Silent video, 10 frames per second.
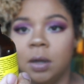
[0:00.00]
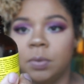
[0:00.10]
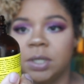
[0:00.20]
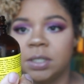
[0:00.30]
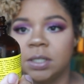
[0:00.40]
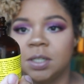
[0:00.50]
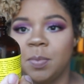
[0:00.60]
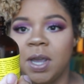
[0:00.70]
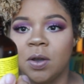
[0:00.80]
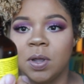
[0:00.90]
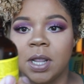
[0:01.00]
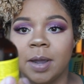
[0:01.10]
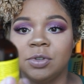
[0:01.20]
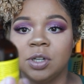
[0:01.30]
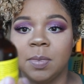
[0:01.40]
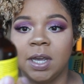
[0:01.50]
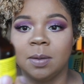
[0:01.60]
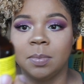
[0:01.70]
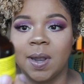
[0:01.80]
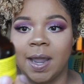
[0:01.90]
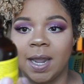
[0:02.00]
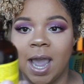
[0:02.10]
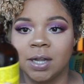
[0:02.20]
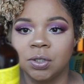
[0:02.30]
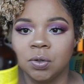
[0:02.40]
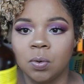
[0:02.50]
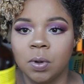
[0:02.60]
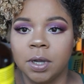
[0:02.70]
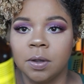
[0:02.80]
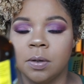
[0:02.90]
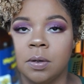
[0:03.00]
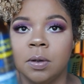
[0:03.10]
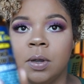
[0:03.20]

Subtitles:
what is this, mango and lime Jamaican black castor oil.